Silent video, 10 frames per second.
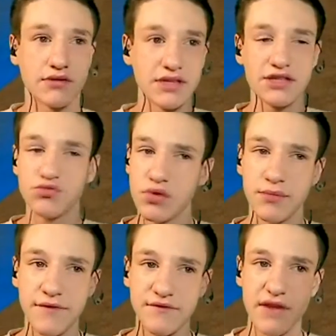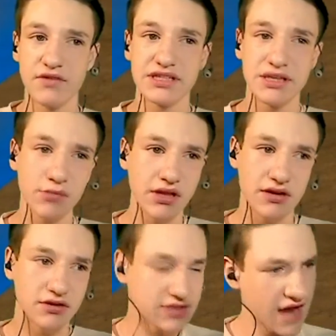This is one of my favorite
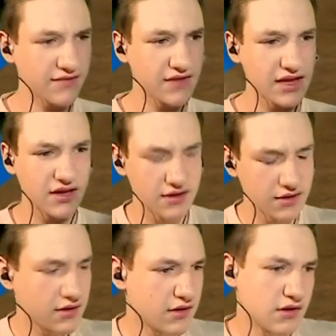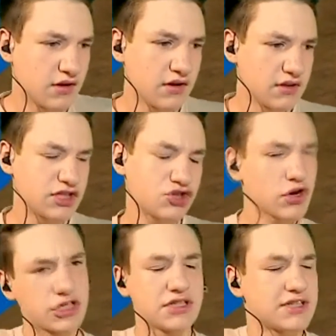simulators. Kind of like
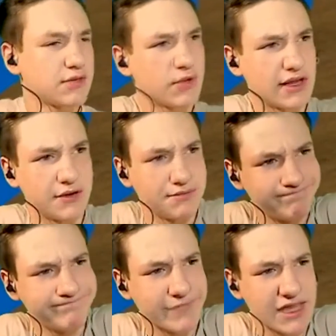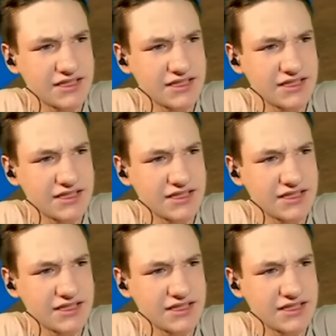Destruction Simulator. Hmm.